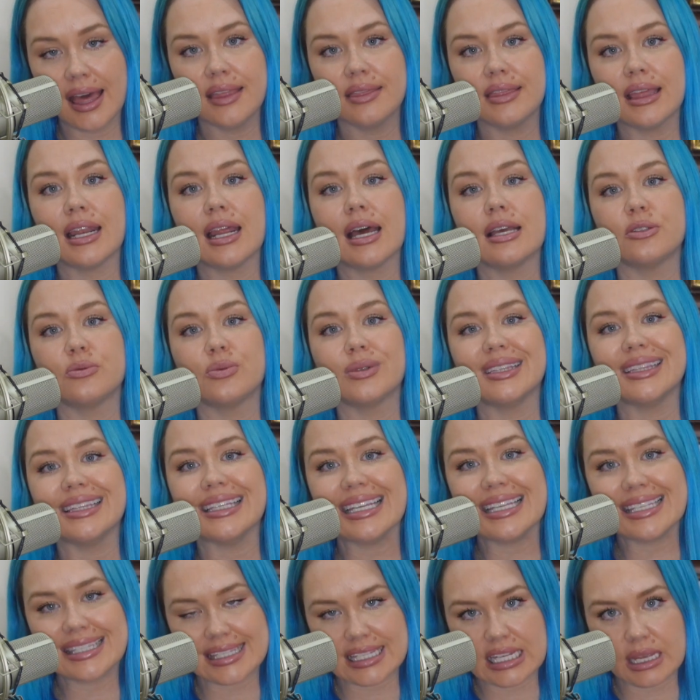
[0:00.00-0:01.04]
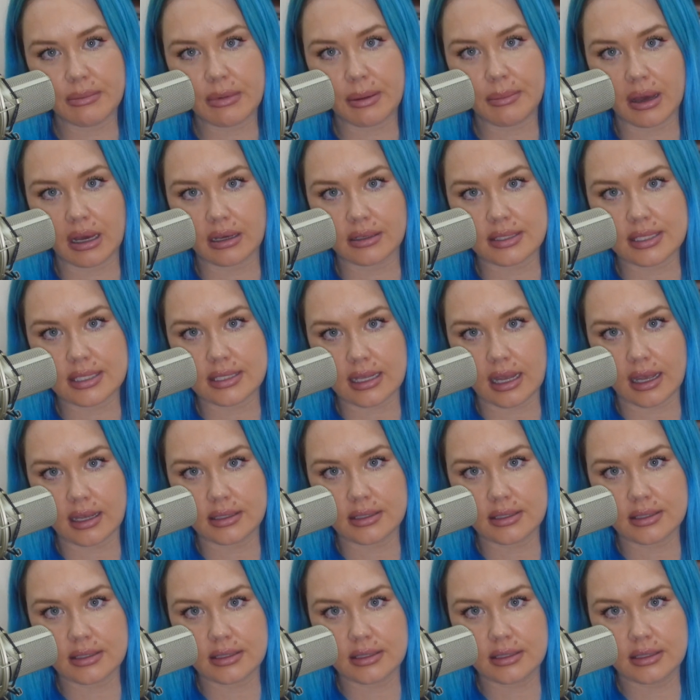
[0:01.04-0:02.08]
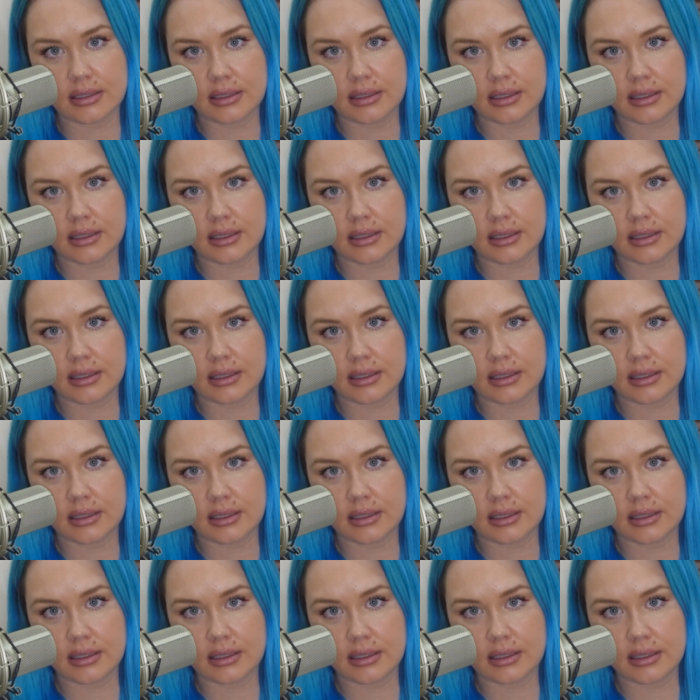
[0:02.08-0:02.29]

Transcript: that has released him amongst us.